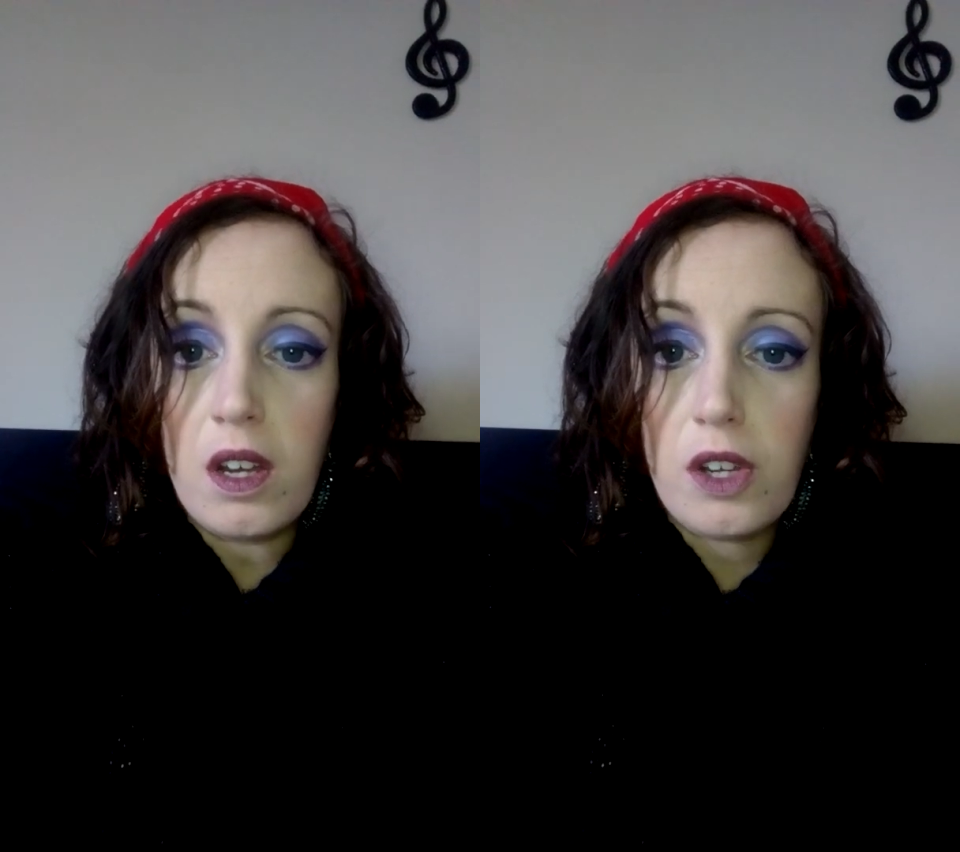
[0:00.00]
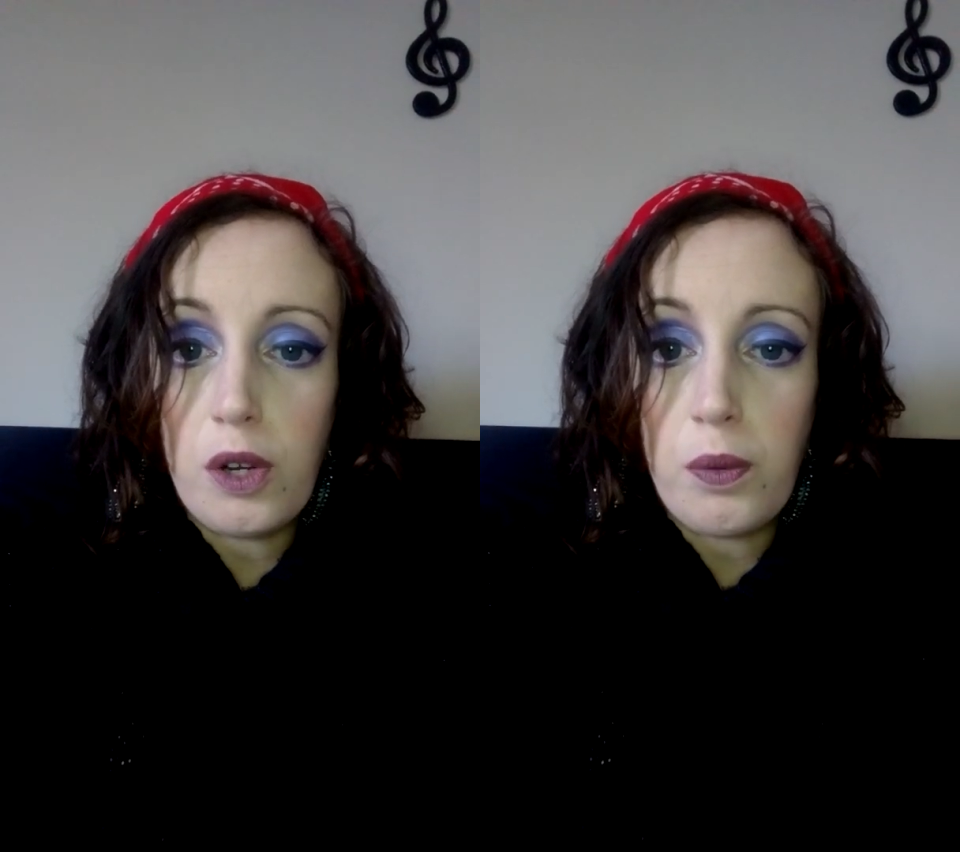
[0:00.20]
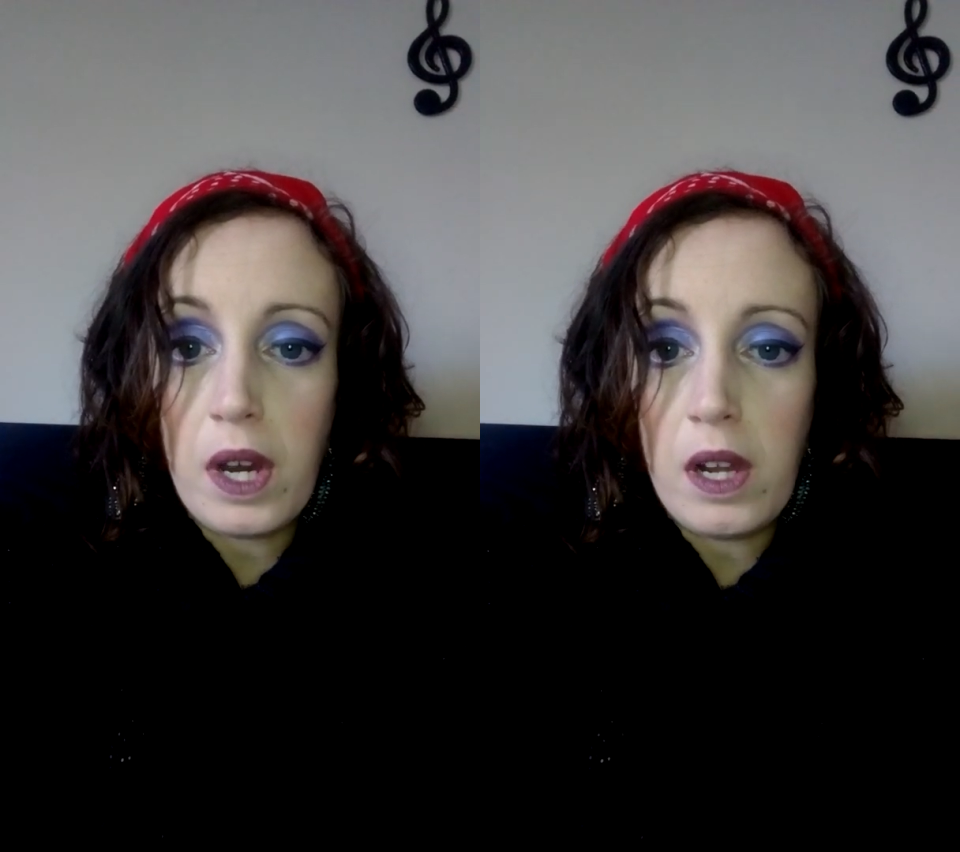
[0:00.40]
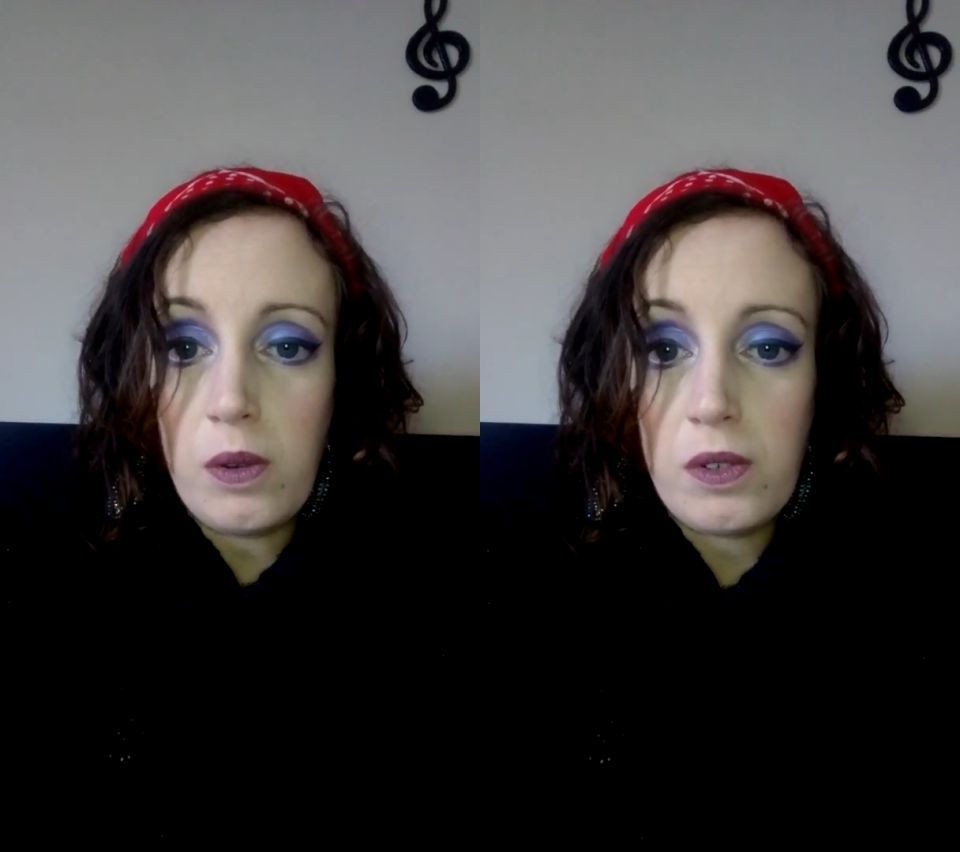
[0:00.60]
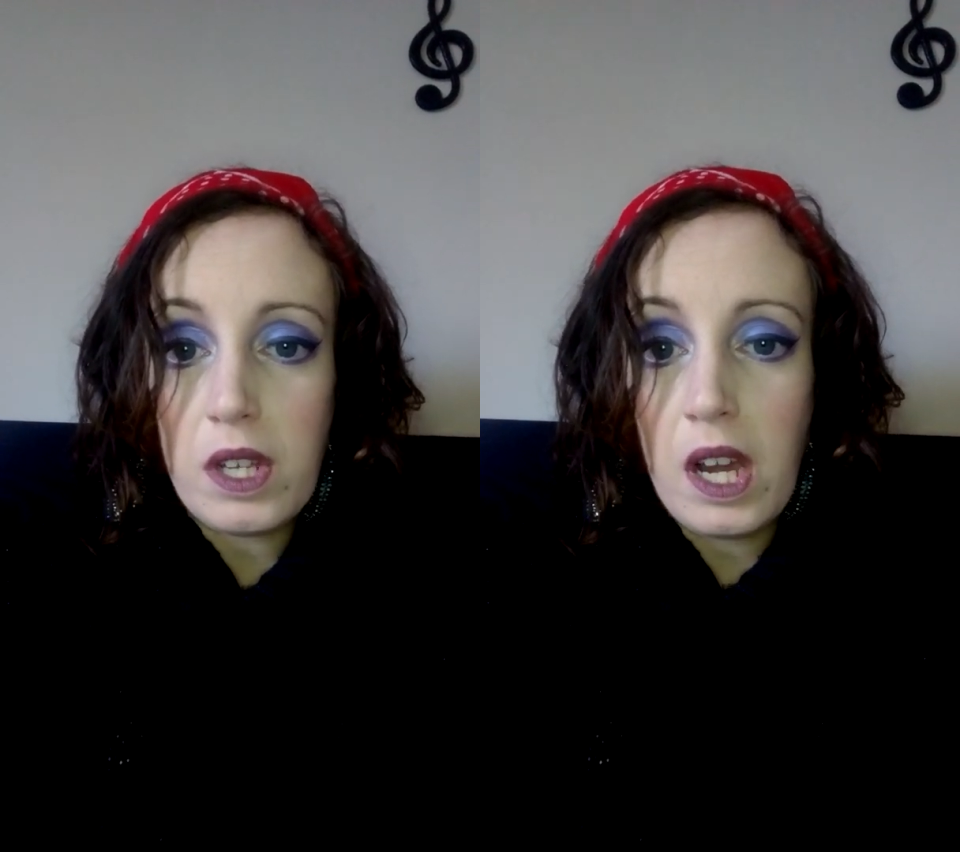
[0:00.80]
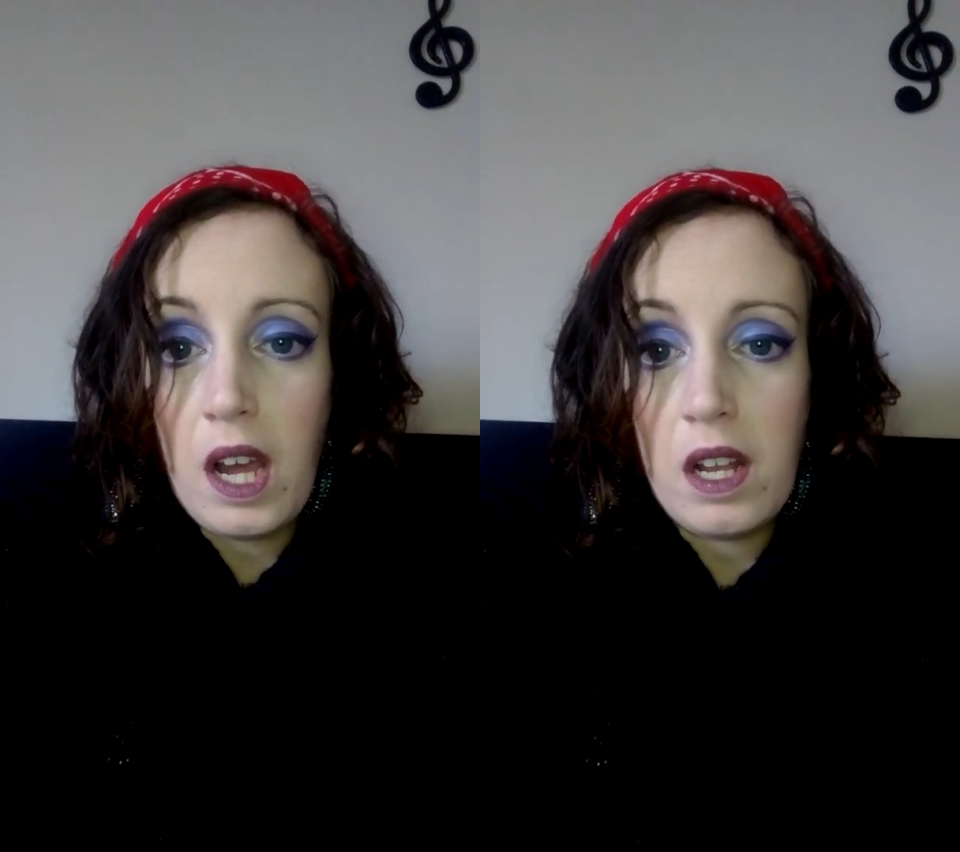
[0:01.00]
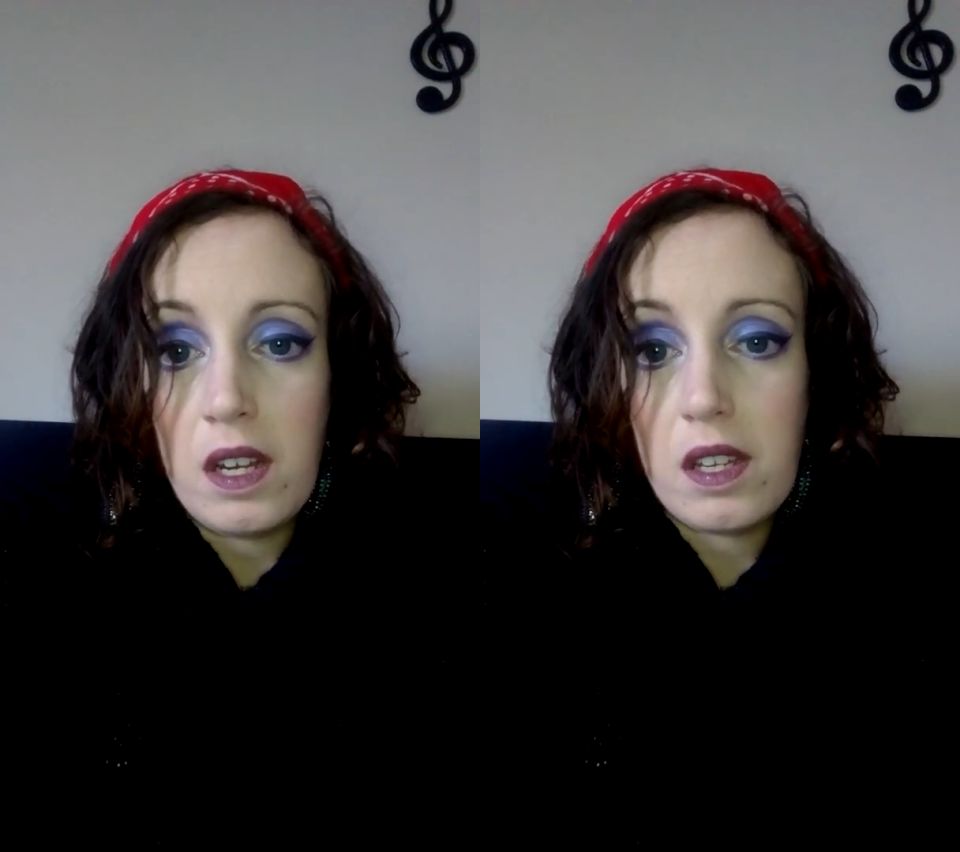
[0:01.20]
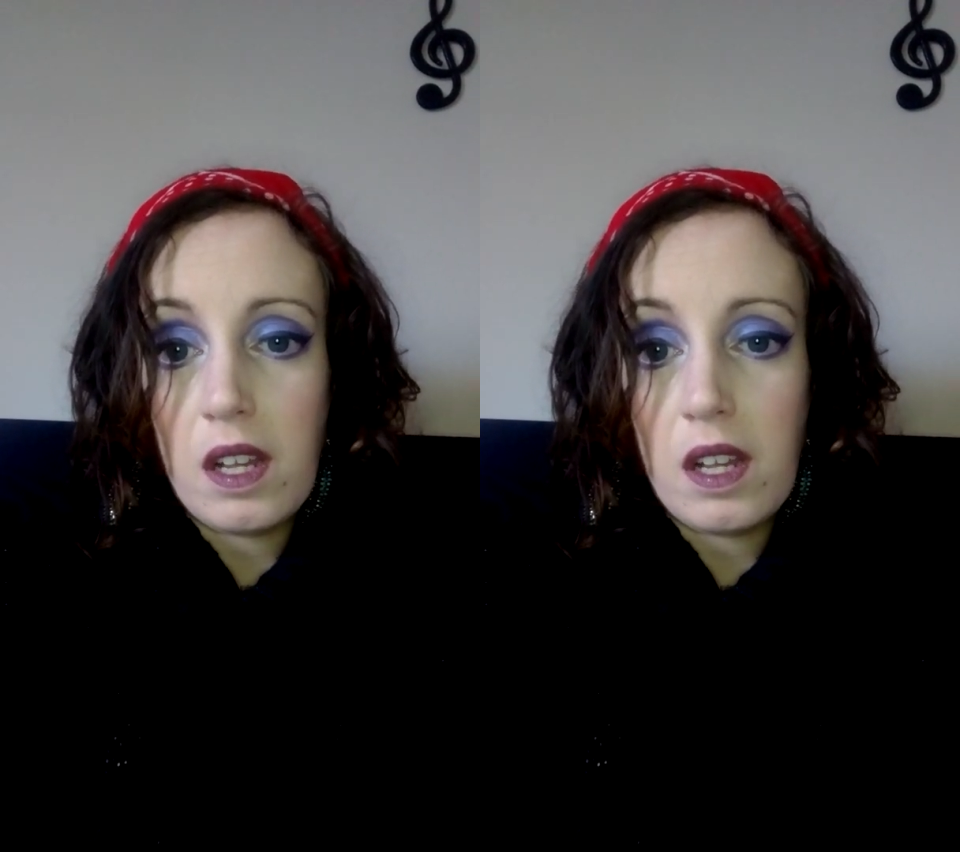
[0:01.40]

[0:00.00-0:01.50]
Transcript: go around and